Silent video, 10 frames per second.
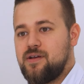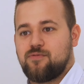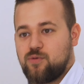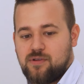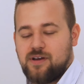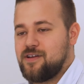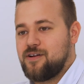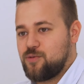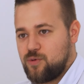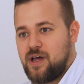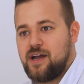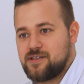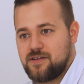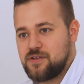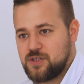
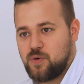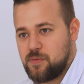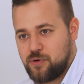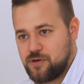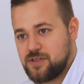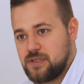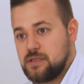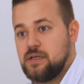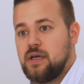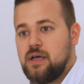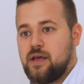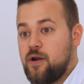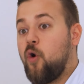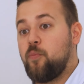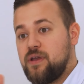reliant on this one person and
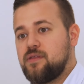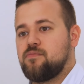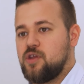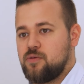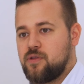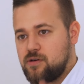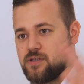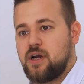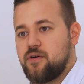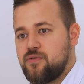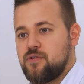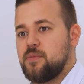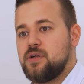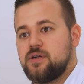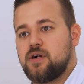hoping their entire $30
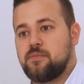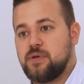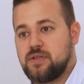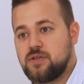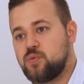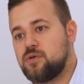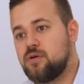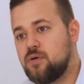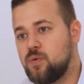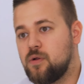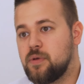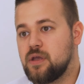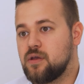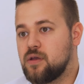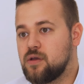million business will
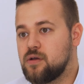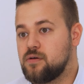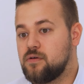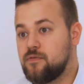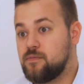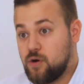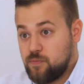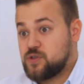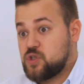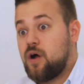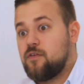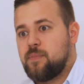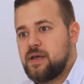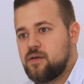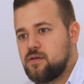be solved
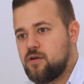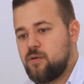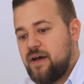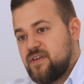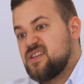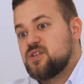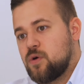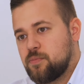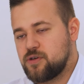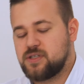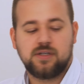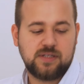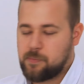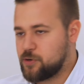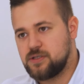by having this one person, because
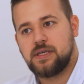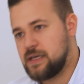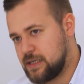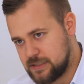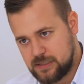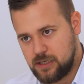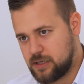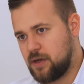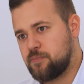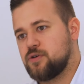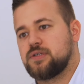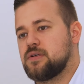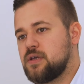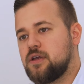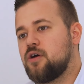that person can get sick, that
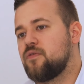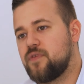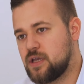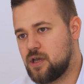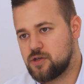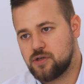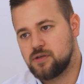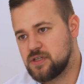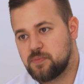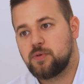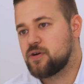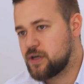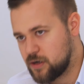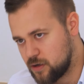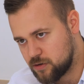person can go on vacation, disappear,
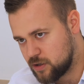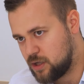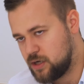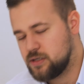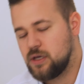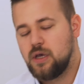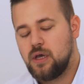get another client.